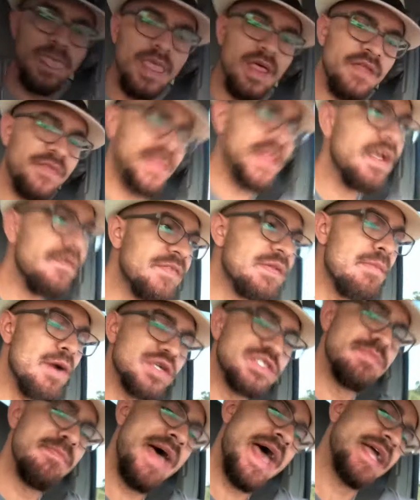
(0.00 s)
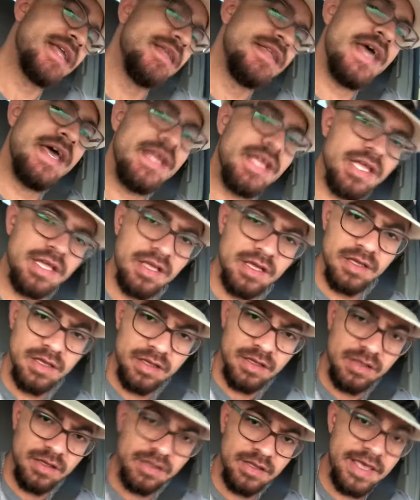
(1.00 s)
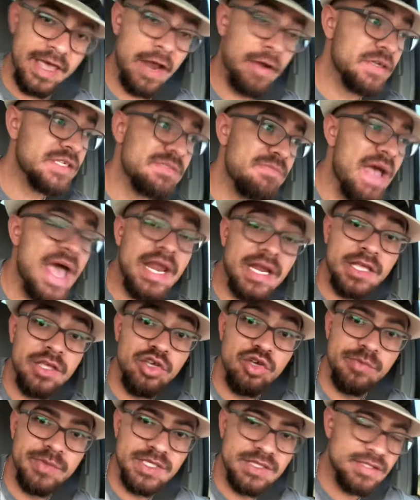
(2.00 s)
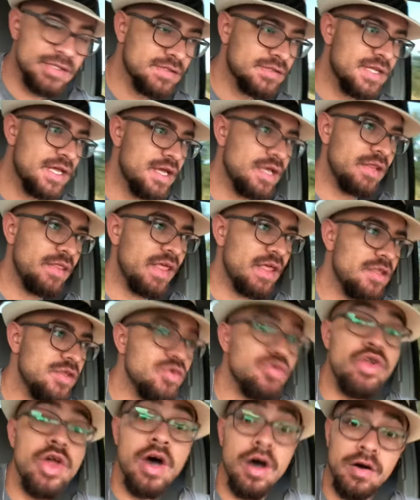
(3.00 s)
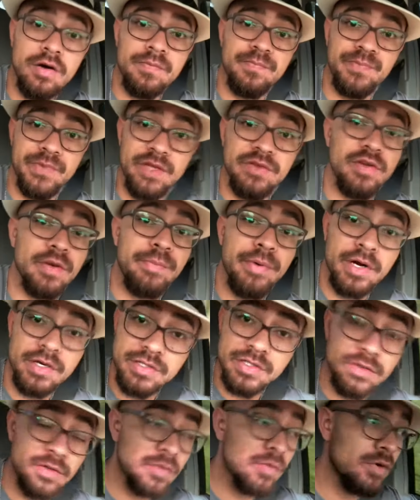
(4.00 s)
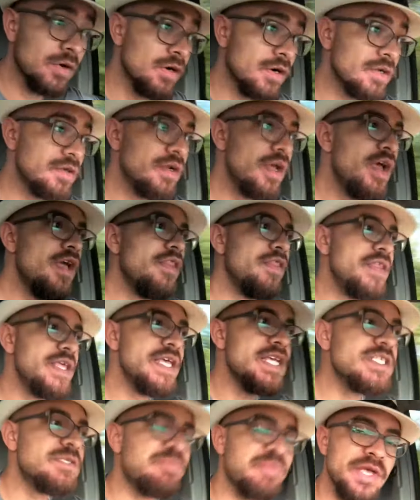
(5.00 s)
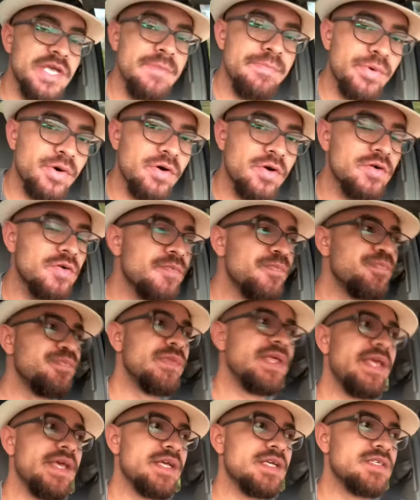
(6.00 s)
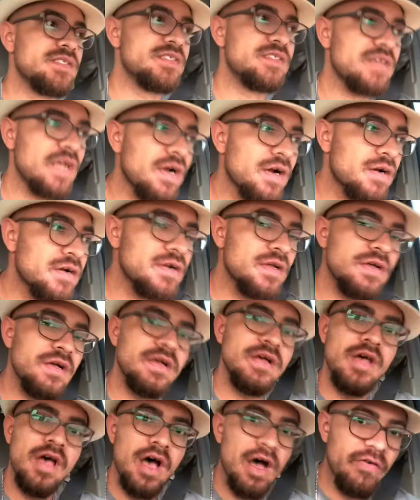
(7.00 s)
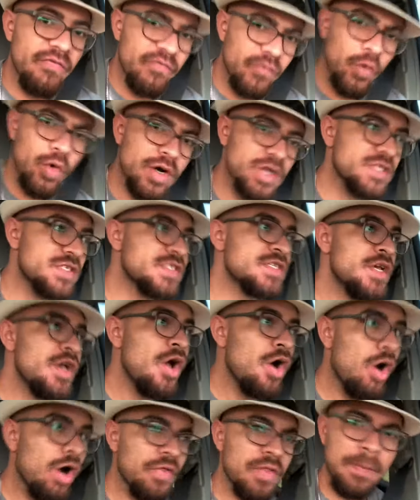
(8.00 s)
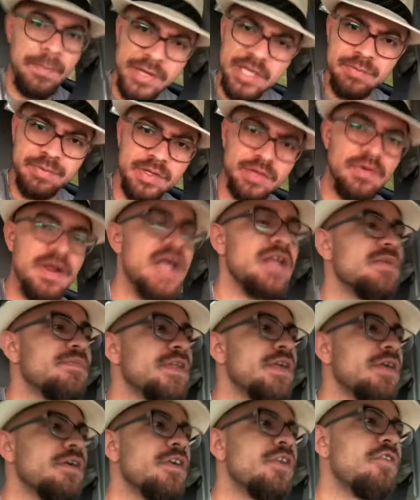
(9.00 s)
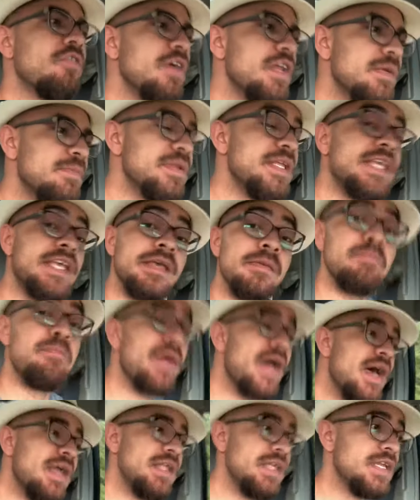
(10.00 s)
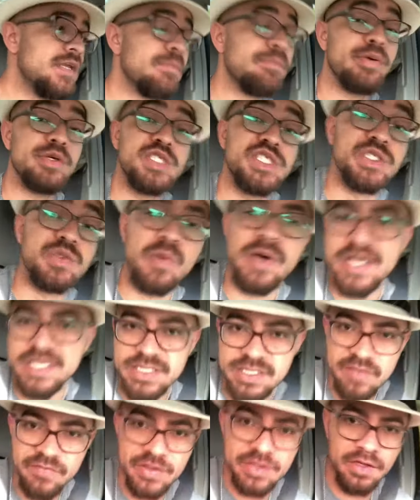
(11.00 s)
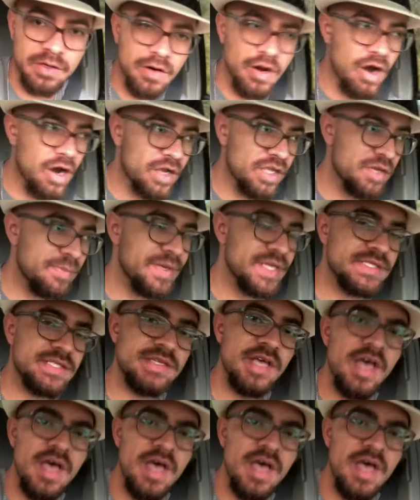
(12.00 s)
Think of the most magnetic, charismatic humans that you know in your personal world. These people exert a force on the people around them. They're incredibly compelling and persuasive in their arguments.